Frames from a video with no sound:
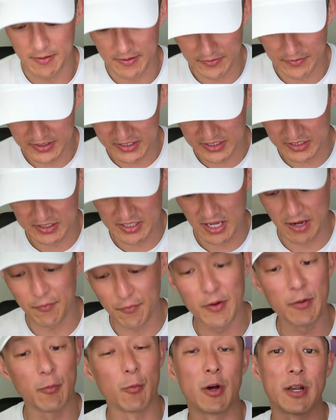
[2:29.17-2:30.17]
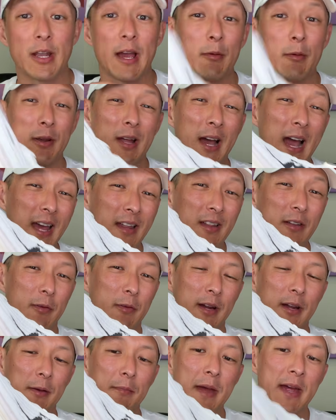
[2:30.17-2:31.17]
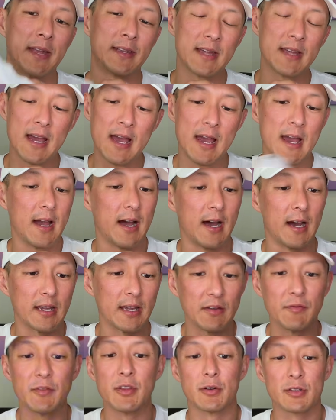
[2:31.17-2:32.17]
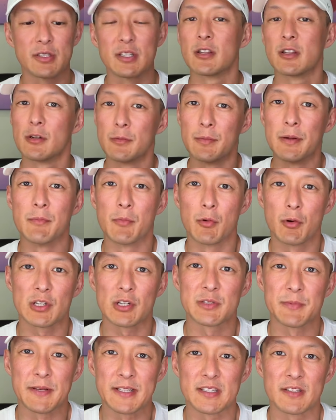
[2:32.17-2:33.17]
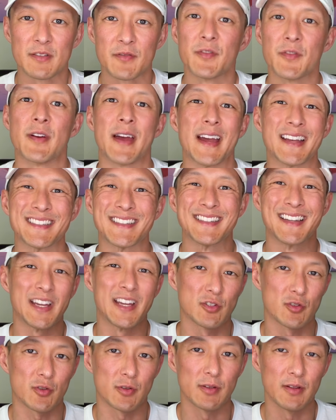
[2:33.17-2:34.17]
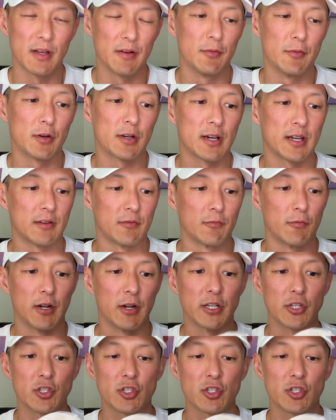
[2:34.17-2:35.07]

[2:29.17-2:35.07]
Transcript: And this is definitely one I would highly recommend, even though it's a little bit more expensive as an entry-level kind of running